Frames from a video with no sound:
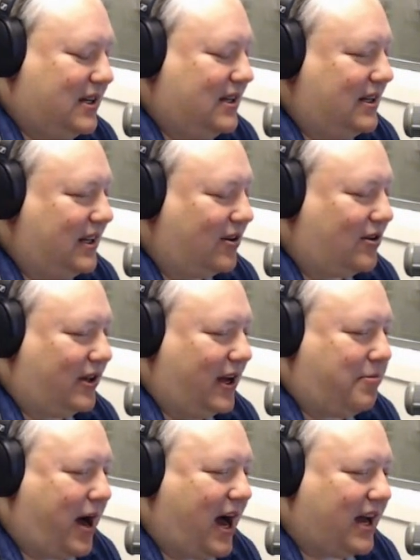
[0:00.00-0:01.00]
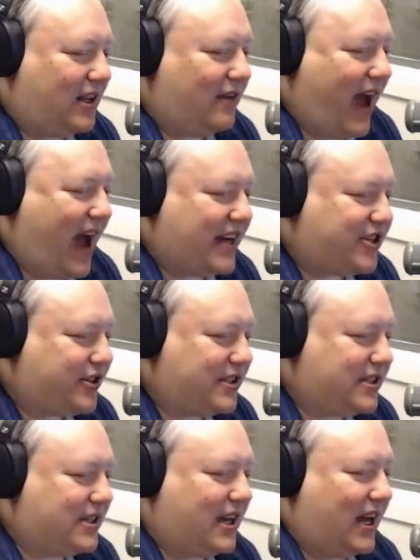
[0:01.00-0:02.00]
nearly a pile of
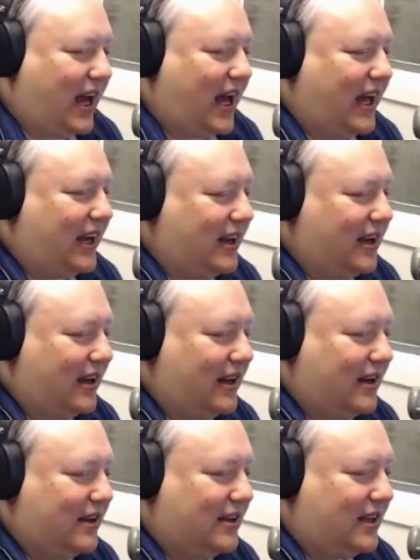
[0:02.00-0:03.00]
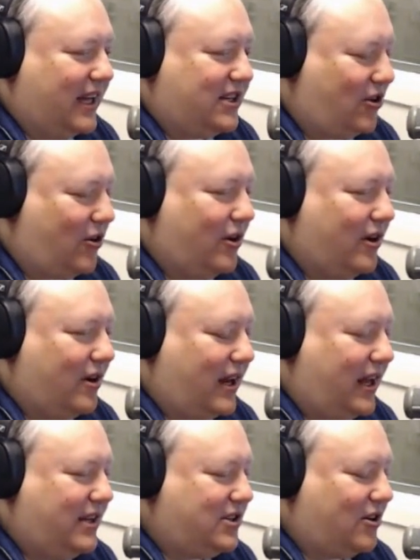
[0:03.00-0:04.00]
ashes, and he turned
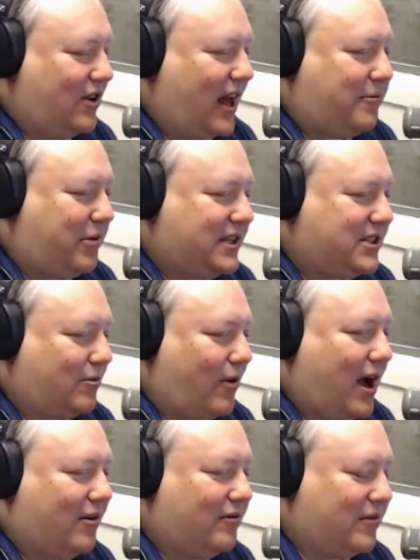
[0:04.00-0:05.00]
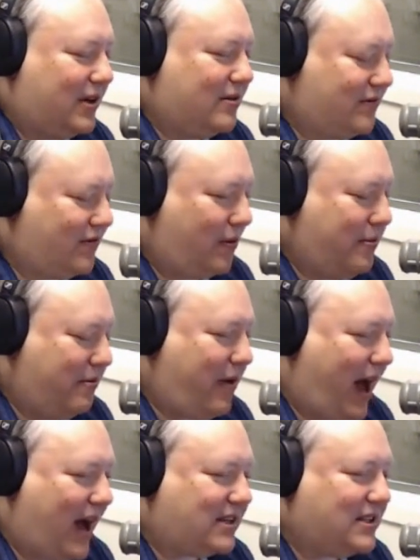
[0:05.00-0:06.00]
that place around, from Impact,